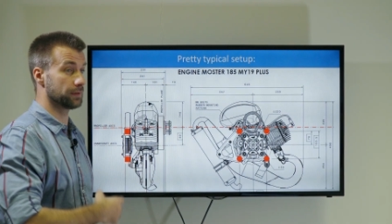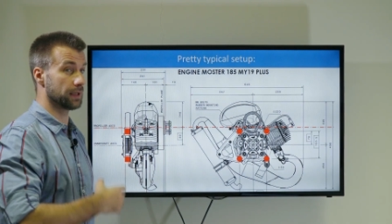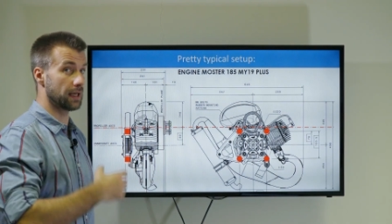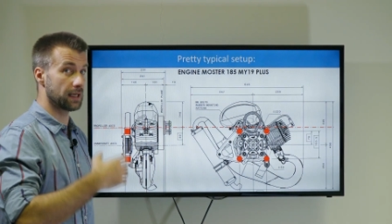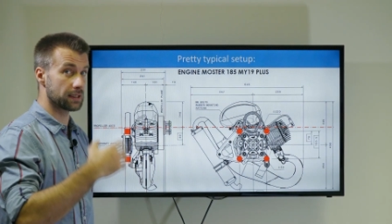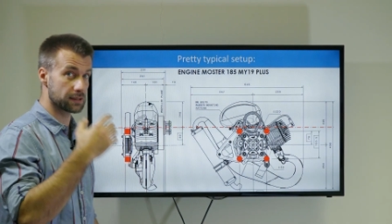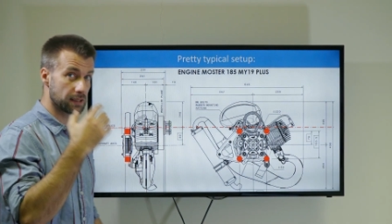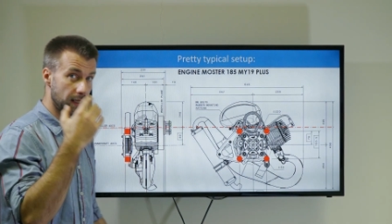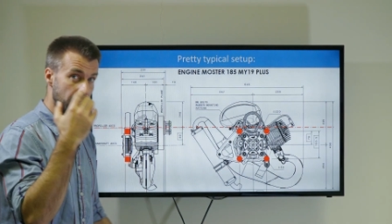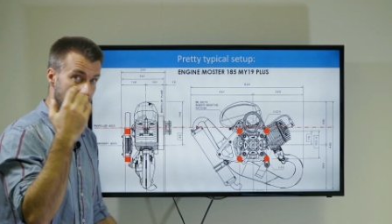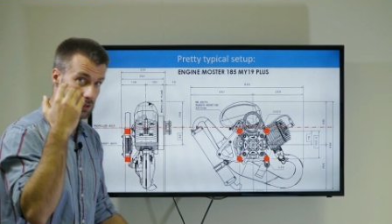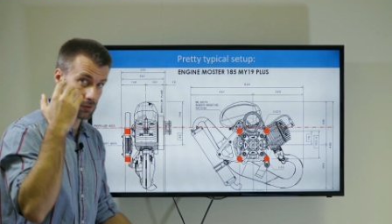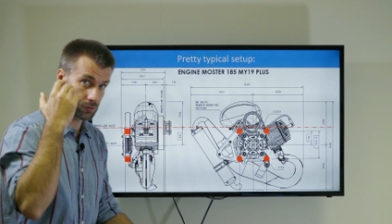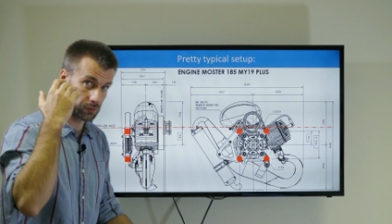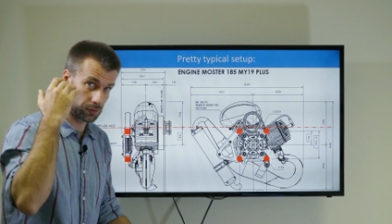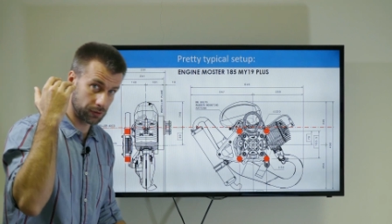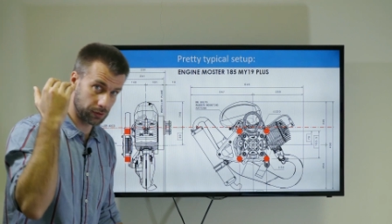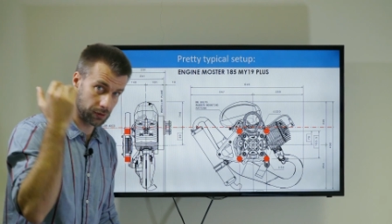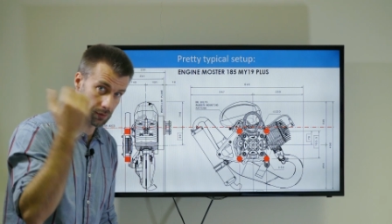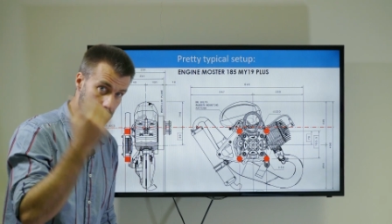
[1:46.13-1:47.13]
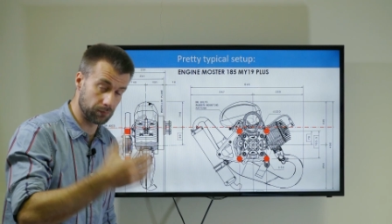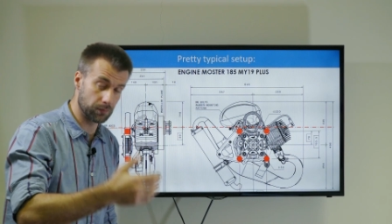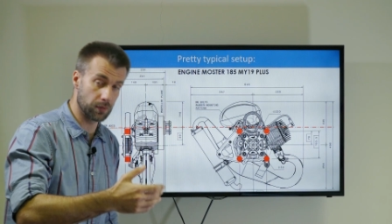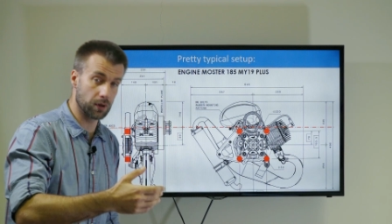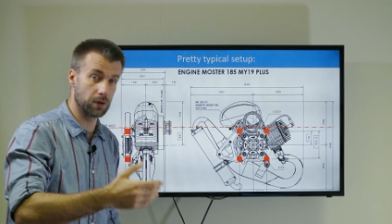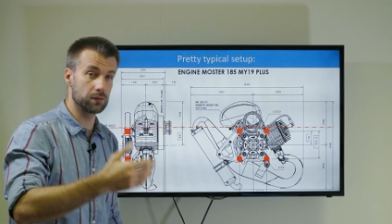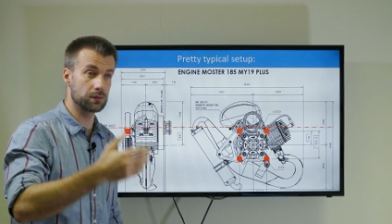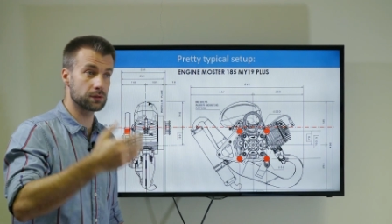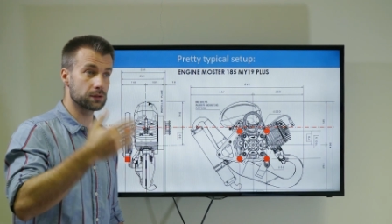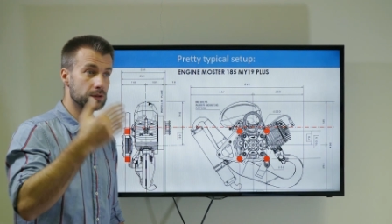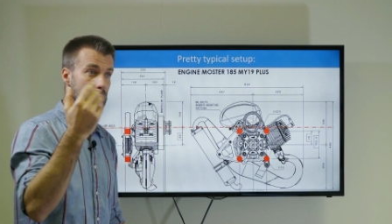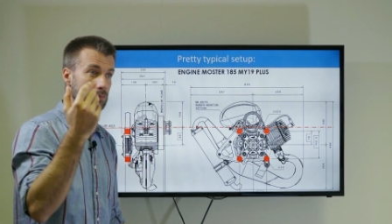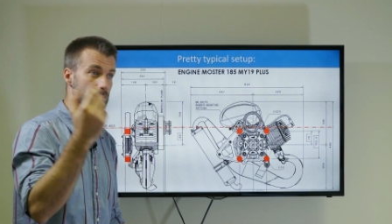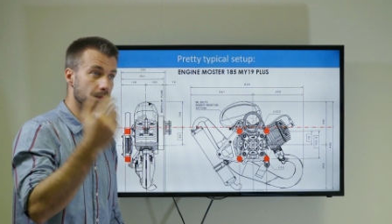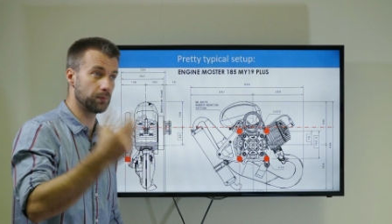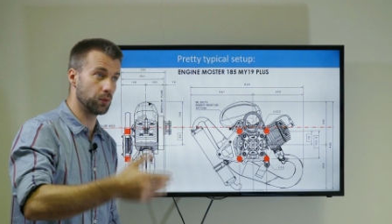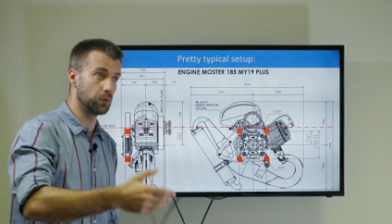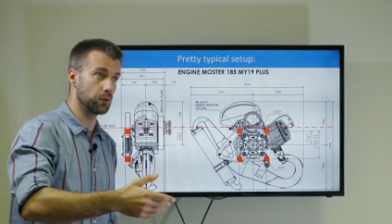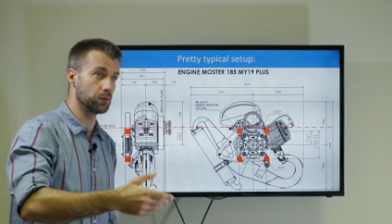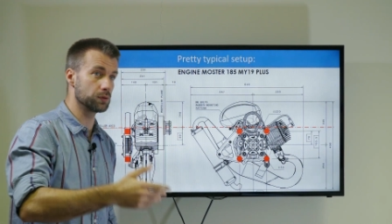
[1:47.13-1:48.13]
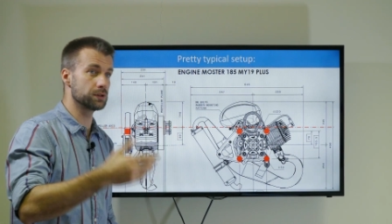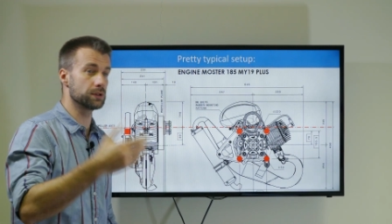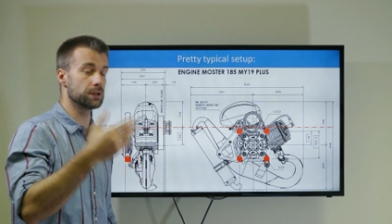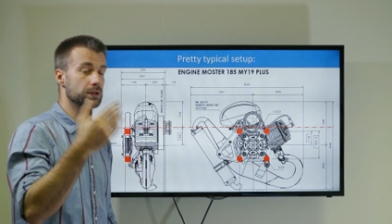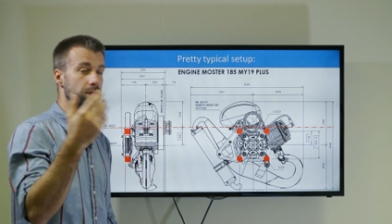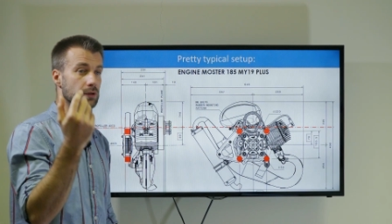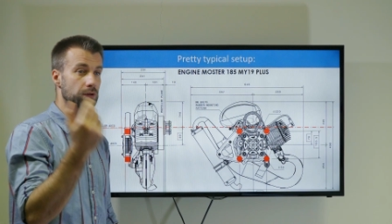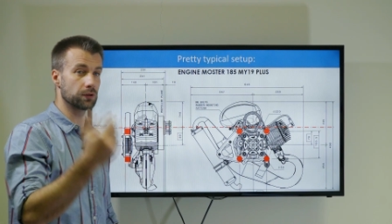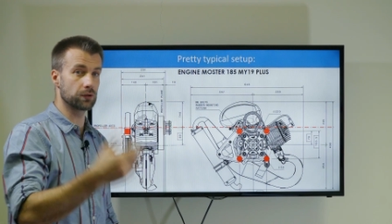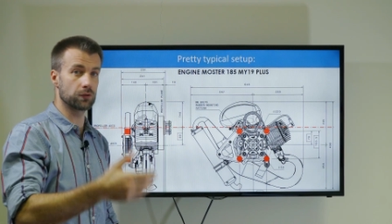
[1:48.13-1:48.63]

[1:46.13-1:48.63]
That's actually the most important and